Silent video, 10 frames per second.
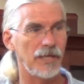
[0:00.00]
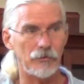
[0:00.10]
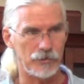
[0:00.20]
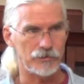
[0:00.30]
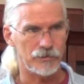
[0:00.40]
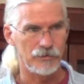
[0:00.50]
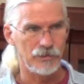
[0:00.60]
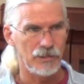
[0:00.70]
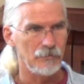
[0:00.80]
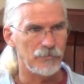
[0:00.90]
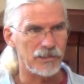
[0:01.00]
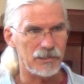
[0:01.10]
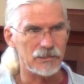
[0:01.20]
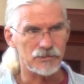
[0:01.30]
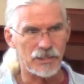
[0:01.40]
perish. But
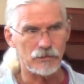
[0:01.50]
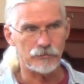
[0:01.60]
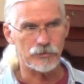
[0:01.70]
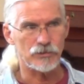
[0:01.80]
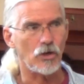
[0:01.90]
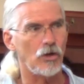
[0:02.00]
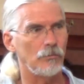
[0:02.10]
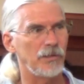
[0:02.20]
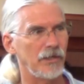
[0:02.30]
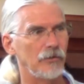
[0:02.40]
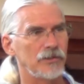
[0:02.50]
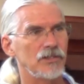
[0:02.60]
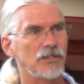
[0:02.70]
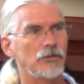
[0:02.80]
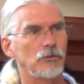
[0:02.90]
he didn't say you'll just all perish.
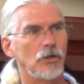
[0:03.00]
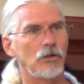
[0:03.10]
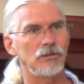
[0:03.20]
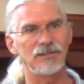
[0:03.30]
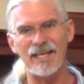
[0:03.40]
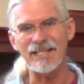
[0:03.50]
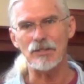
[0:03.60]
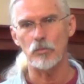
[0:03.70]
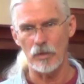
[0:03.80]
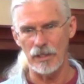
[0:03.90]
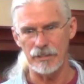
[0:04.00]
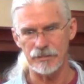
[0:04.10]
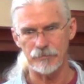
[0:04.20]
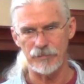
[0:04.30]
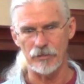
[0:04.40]
He said you'll all
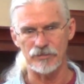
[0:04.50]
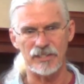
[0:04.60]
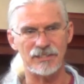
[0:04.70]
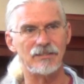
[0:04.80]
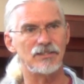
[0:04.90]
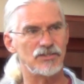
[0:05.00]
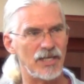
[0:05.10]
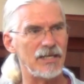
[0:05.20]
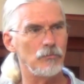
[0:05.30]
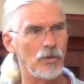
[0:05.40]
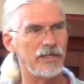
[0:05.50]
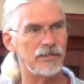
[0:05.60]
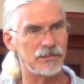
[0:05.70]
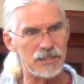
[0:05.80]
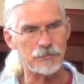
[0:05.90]
likewise perish. That's in the same way
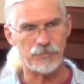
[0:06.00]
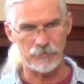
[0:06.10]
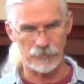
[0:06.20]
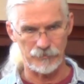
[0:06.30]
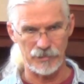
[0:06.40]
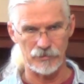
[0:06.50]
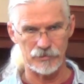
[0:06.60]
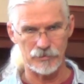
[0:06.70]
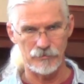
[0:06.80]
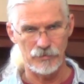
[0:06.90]
that these people perished.